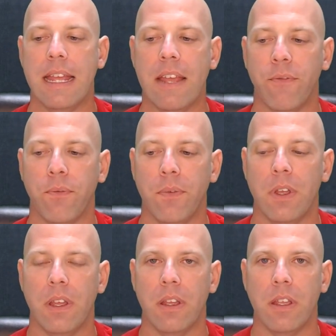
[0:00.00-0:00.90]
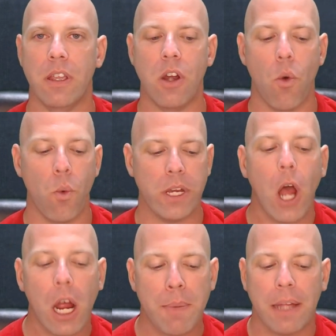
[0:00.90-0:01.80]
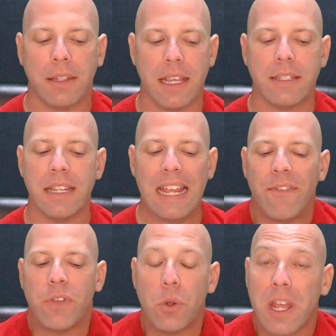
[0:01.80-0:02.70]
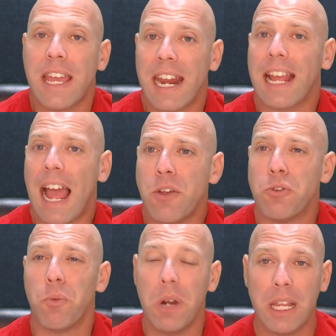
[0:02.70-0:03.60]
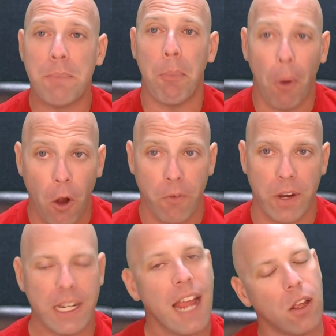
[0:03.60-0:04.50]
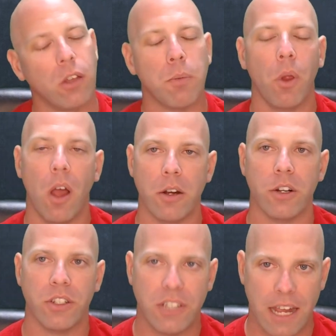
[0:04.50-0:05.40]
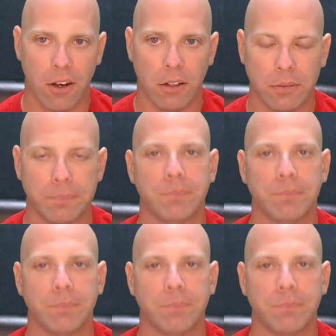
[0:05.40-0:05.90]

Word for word: If you know when we talk about this, if you can get a guy who's really perfect and comfortable under center,